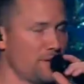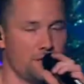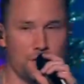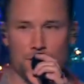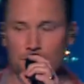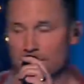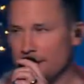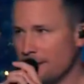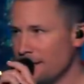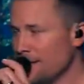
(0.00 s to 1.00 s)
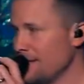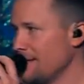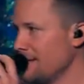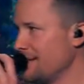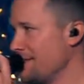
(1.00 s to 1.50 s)
the juice. And
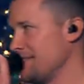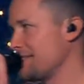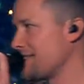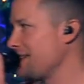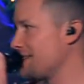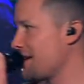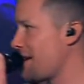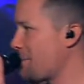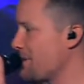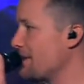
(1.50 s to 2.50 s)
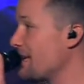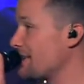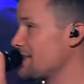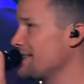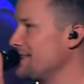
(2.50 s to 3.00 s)
Jesus takes the cup, and the
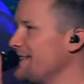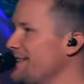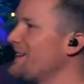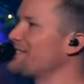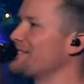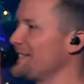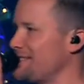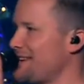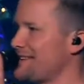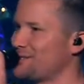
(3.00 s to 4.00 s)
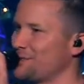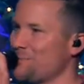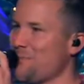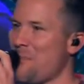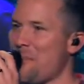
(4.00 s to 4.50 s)
next thing that he does is he says,
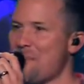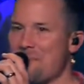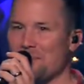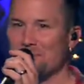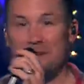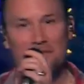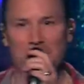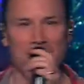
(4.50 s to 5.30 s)
whenever you